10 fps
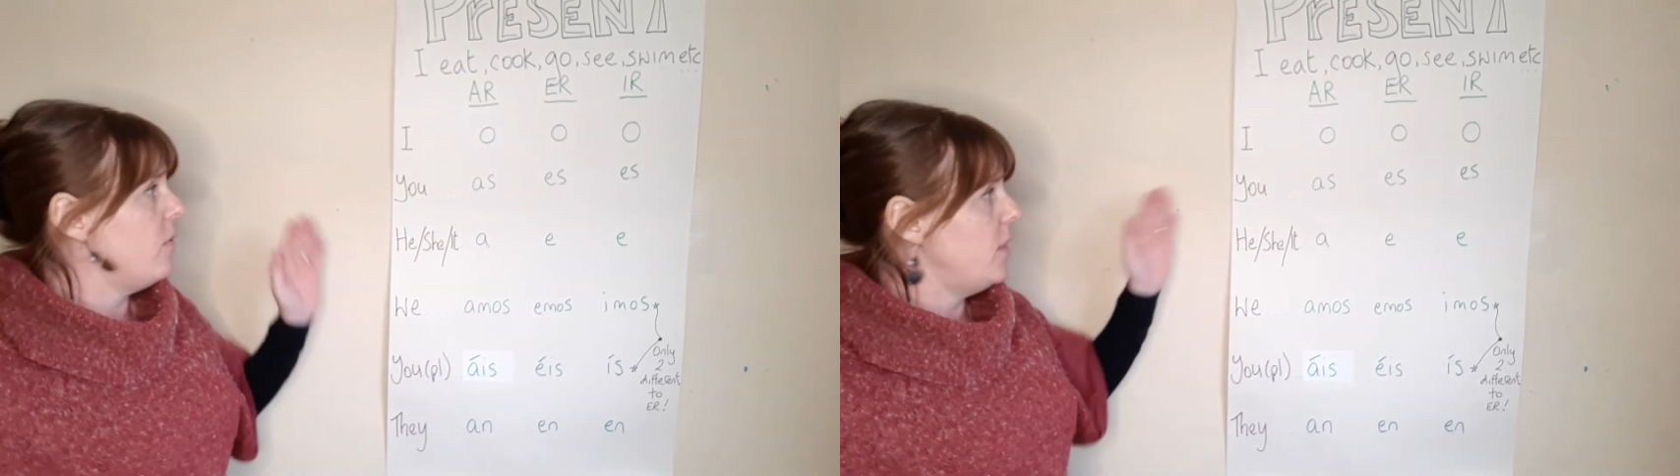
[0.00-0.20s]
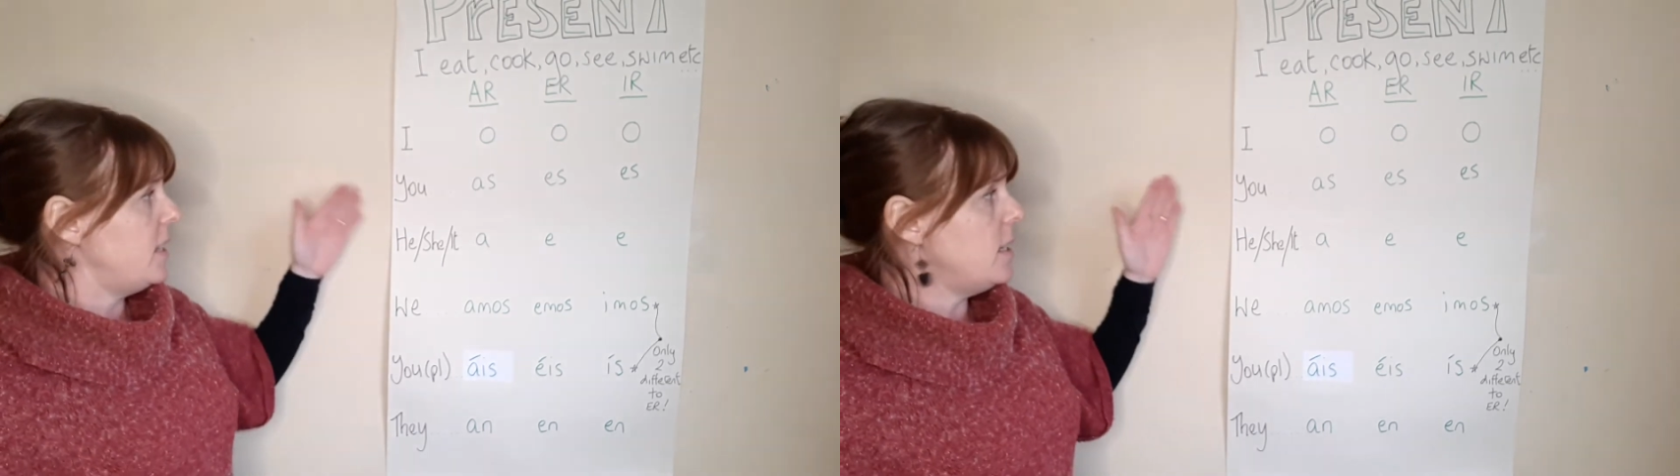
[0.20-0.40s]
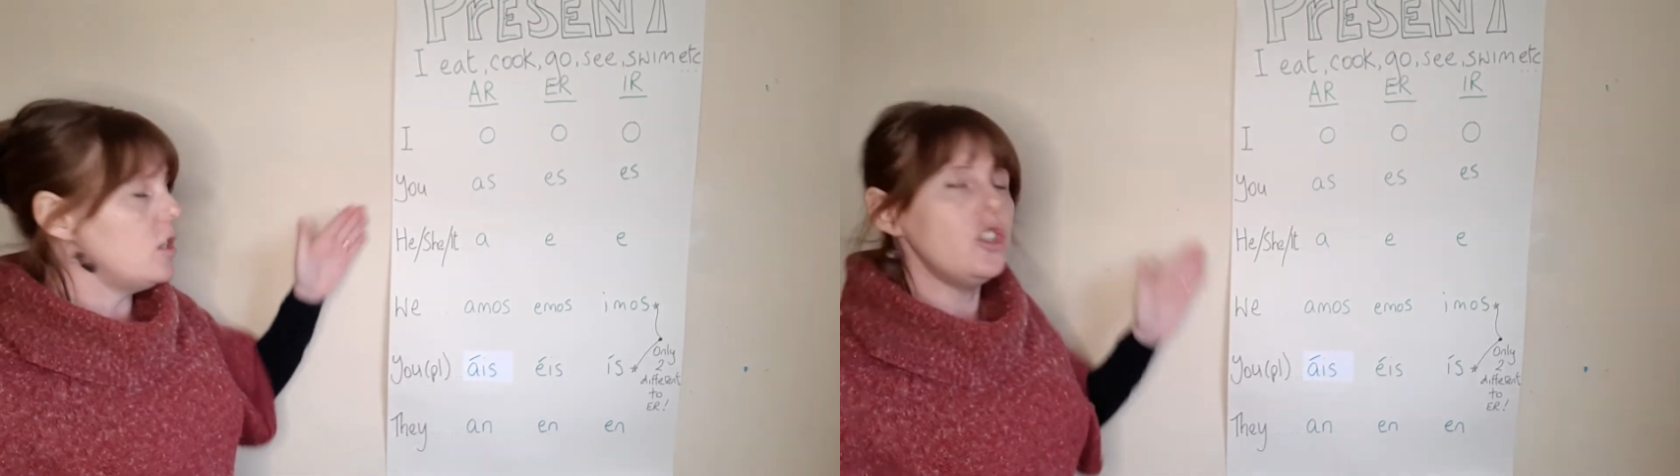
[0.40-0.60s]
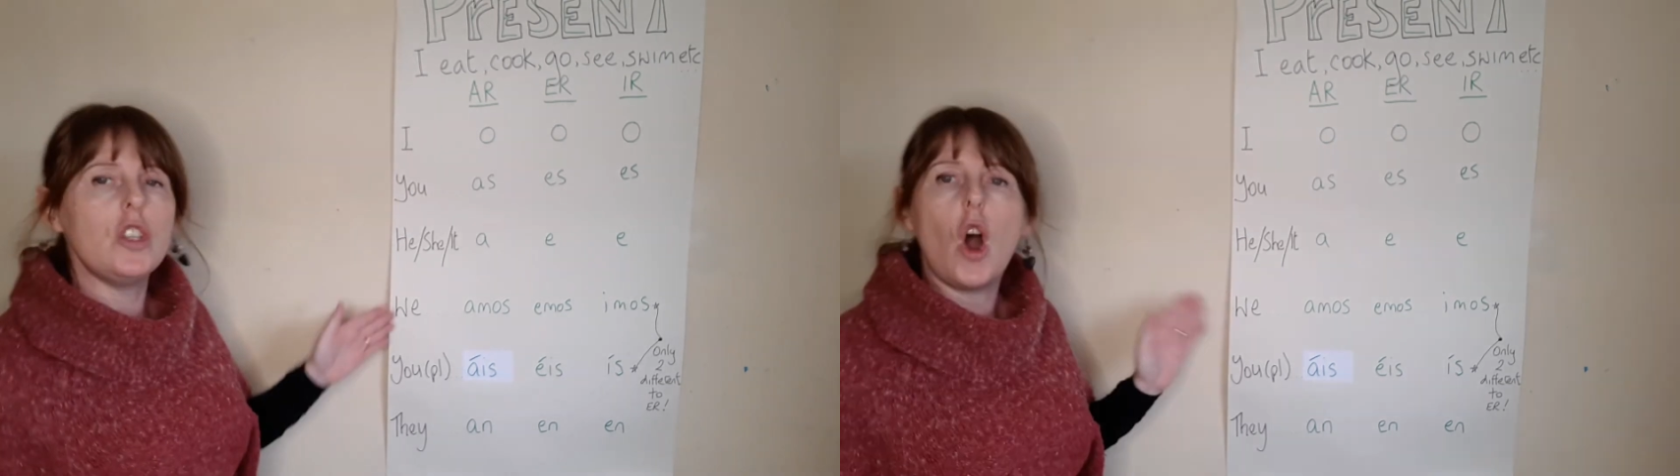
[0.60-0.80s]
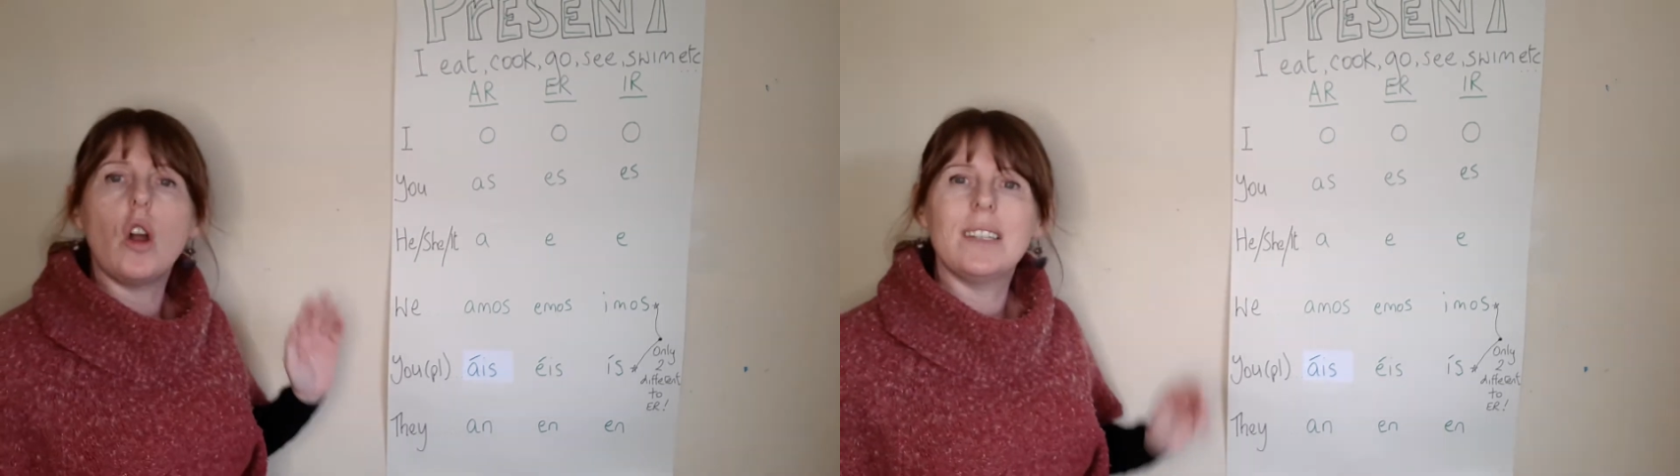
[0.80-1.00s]
This is a
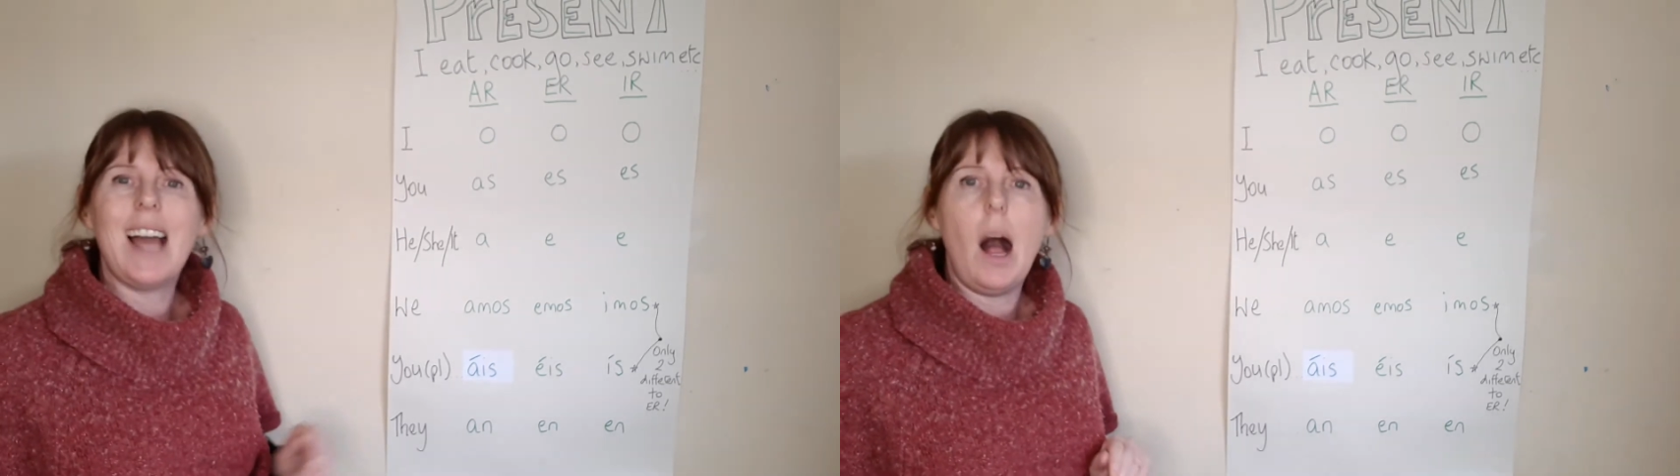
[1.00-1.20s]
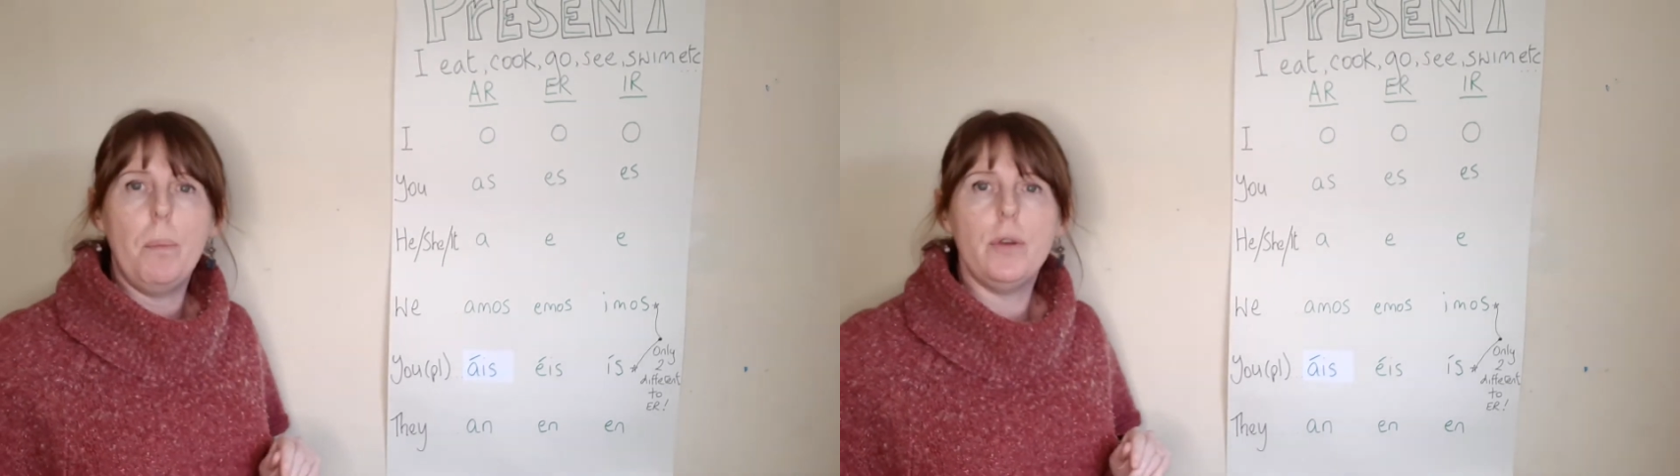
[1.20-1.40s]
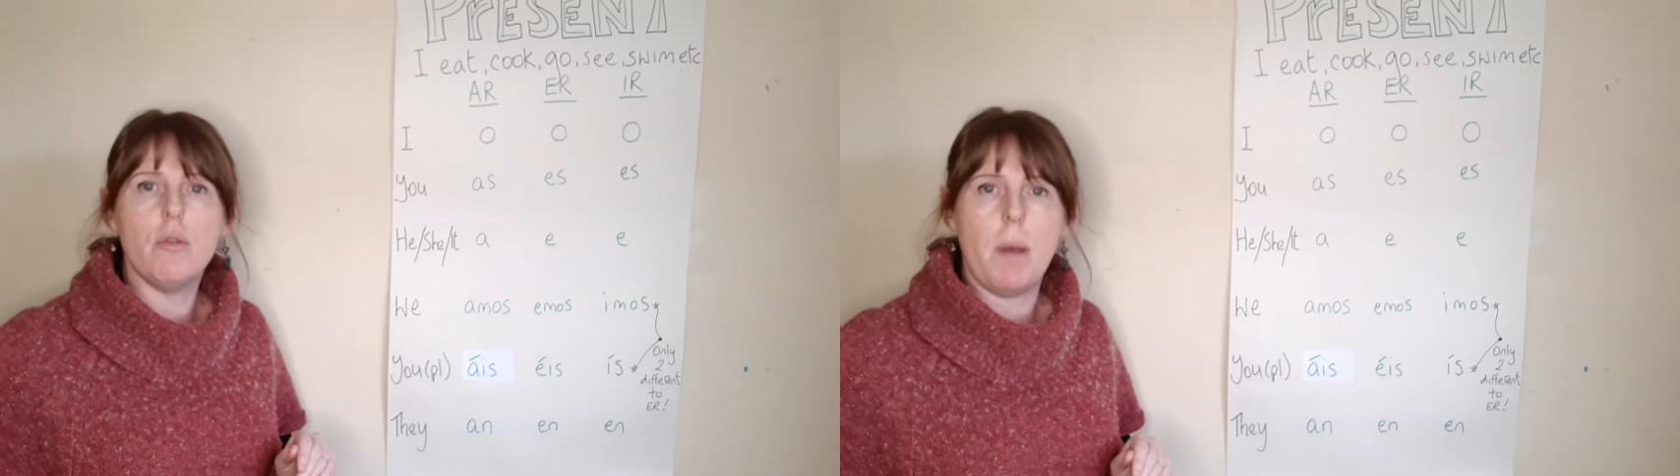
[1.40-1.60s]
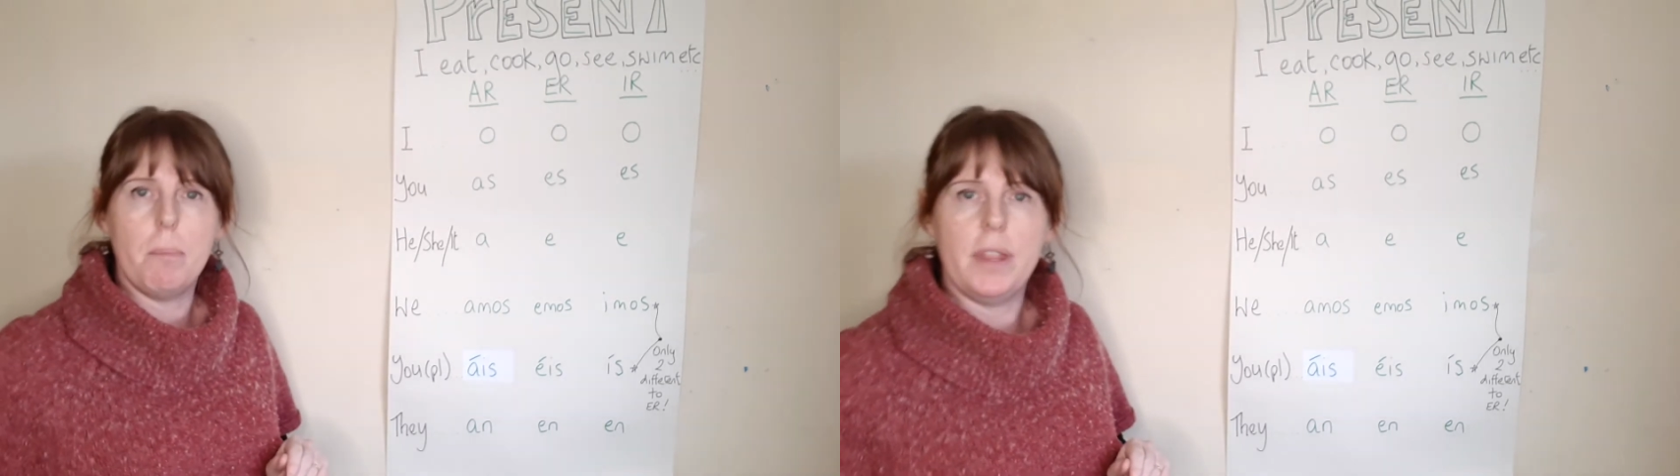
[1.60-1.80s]
song to help you remember